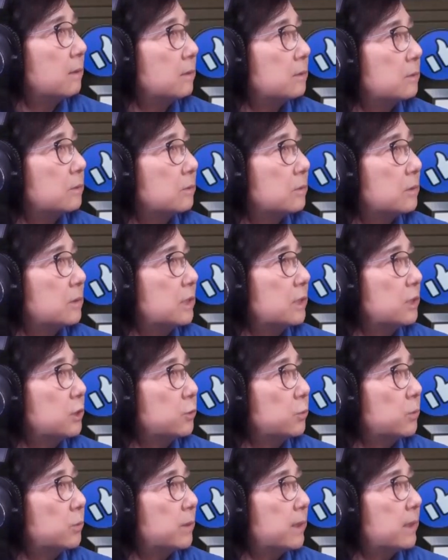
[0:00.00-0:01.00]
So this
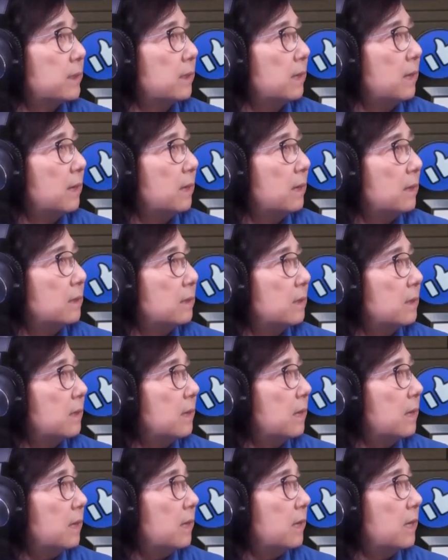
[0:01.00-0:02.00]
one,
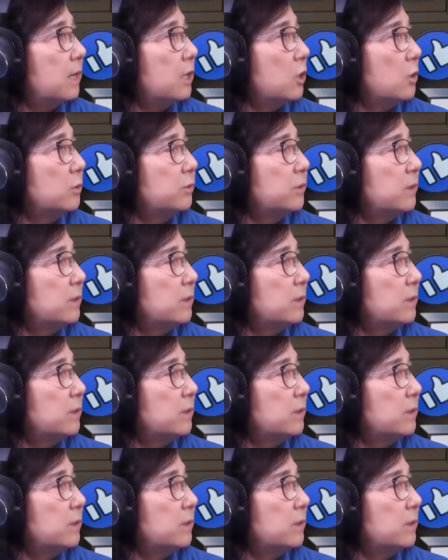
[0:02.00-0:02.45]
it goes